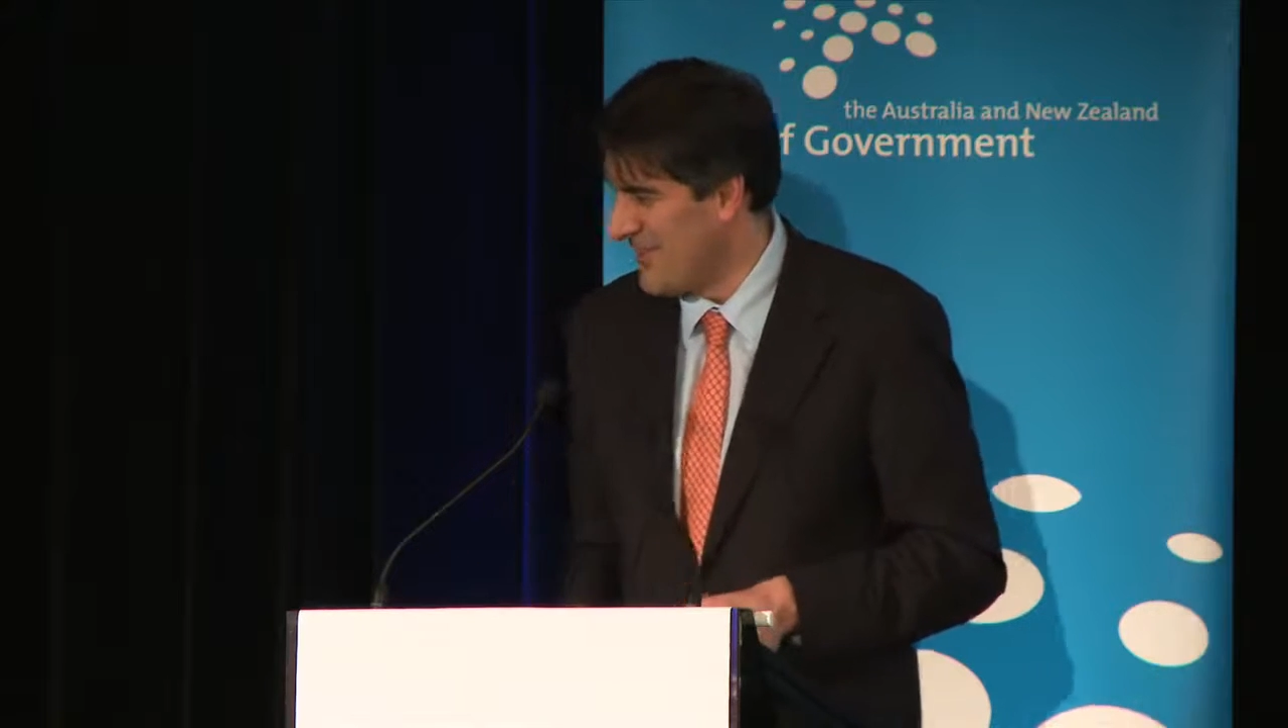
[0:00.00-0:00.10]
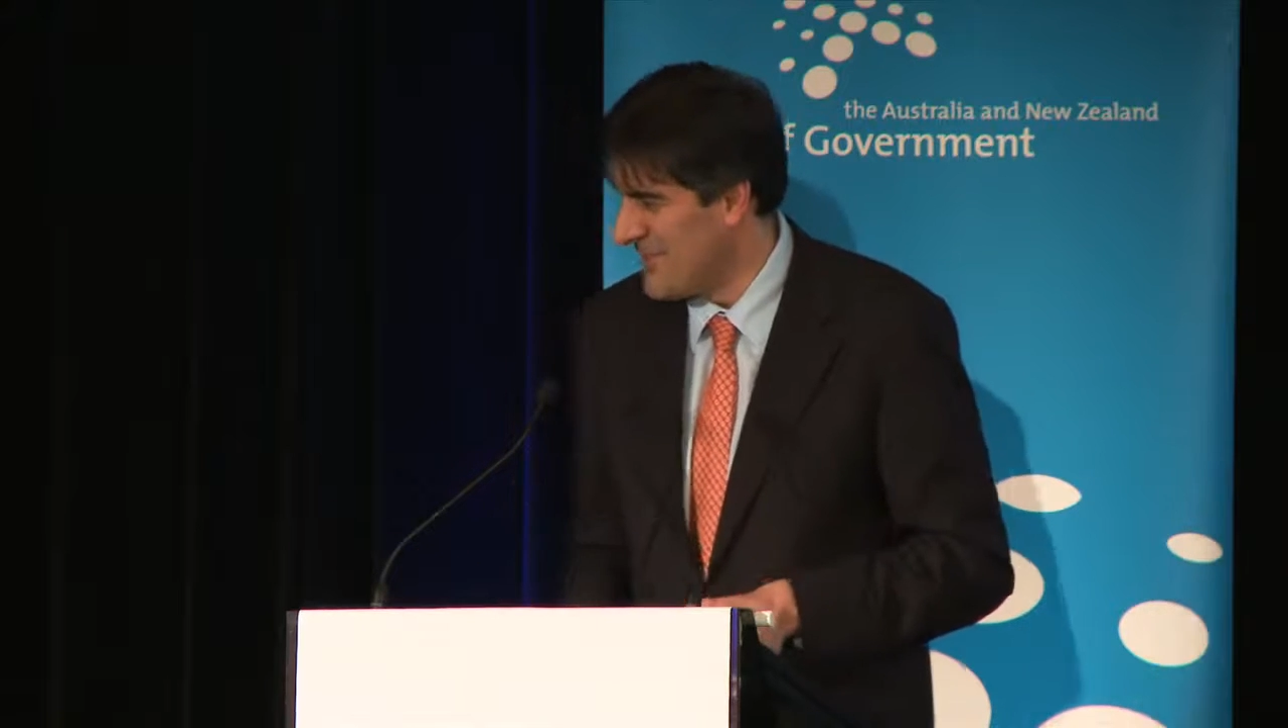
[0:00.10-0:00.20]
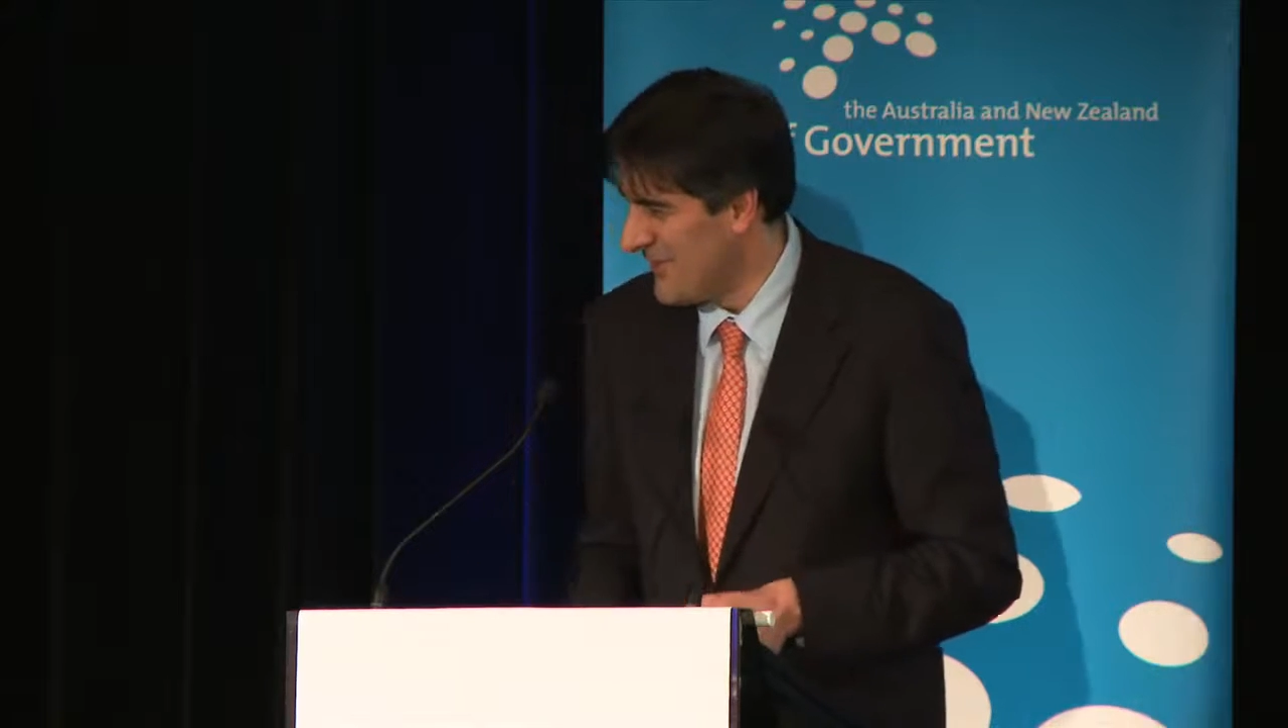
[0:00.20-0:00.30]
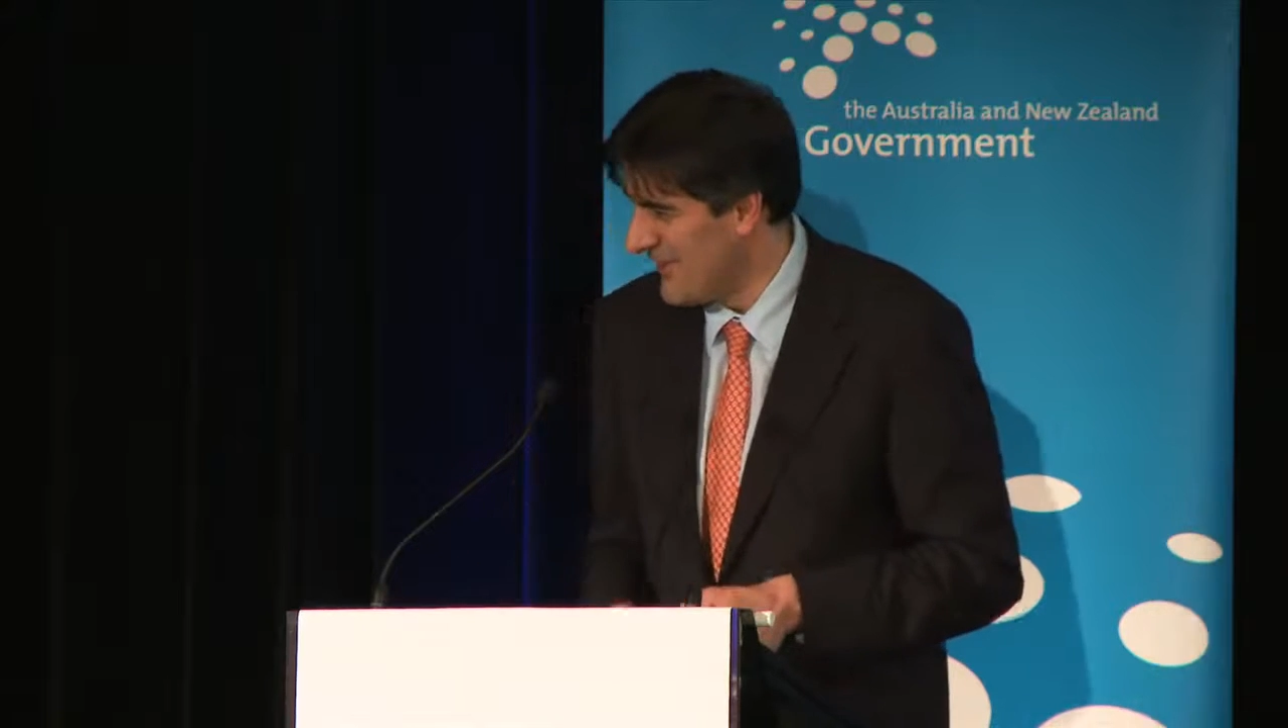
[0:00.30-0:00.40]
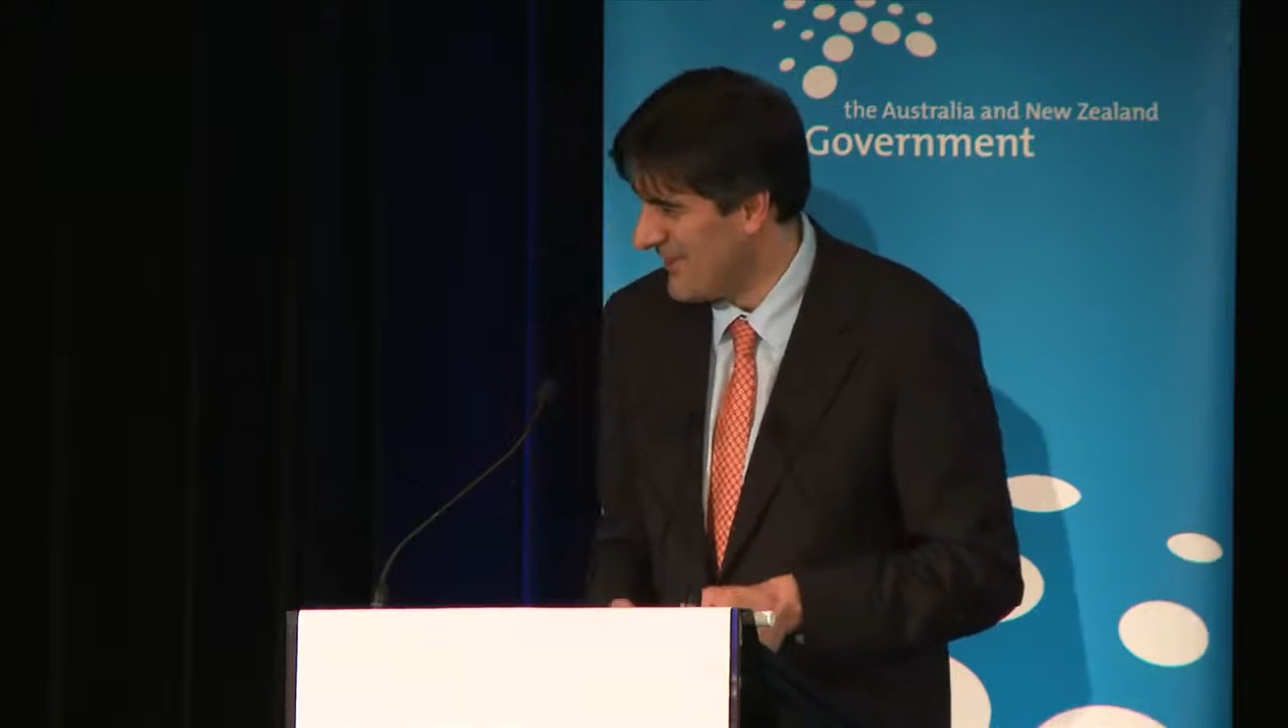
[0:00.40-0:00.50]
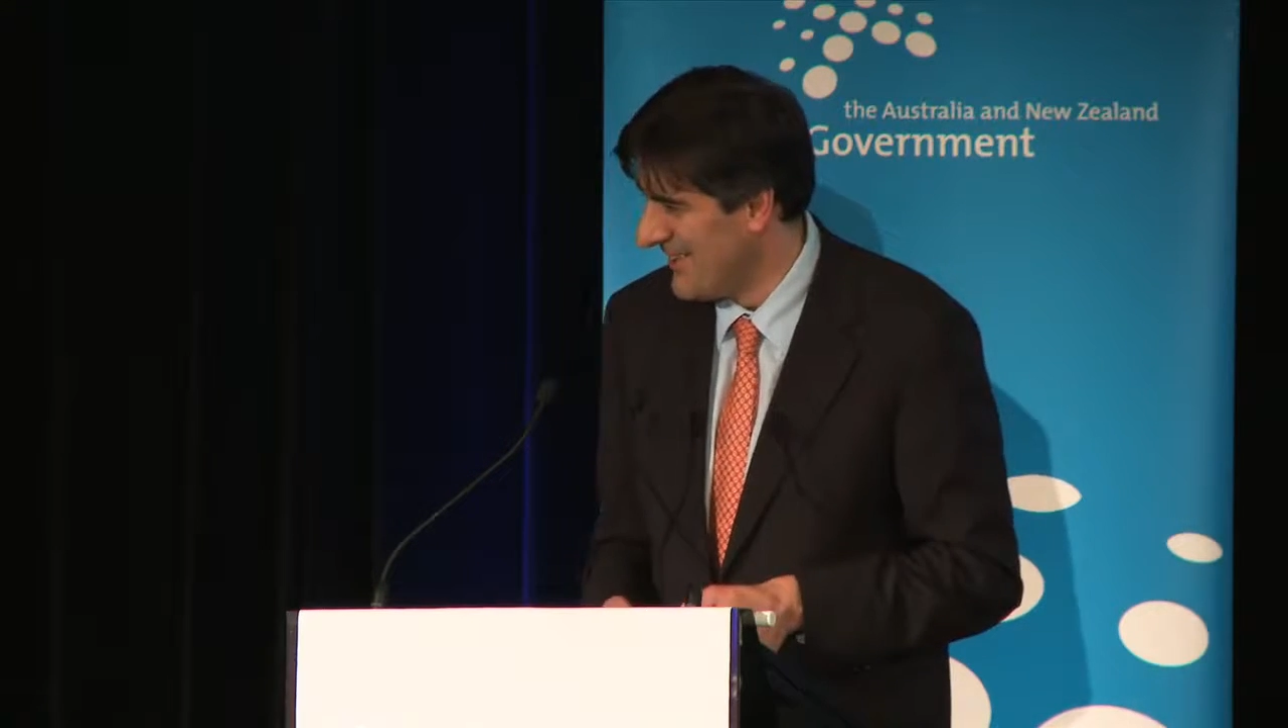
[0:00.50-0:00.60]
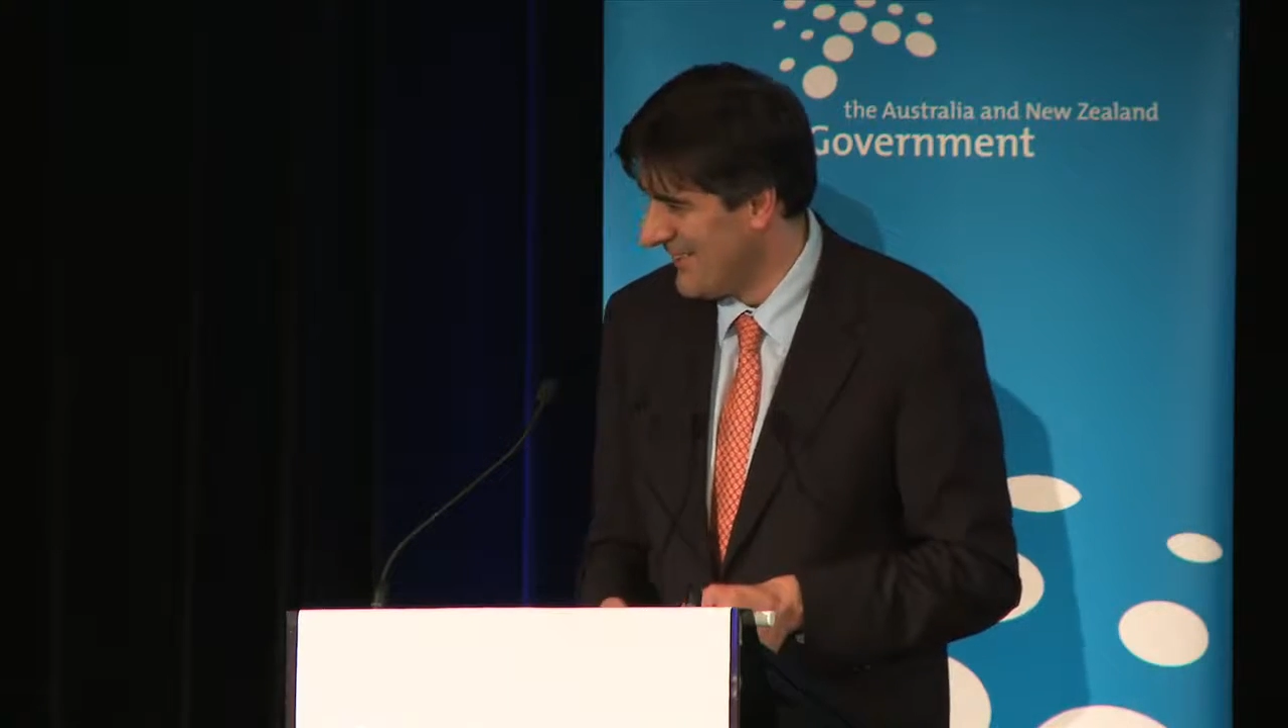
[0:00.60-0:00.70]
get you to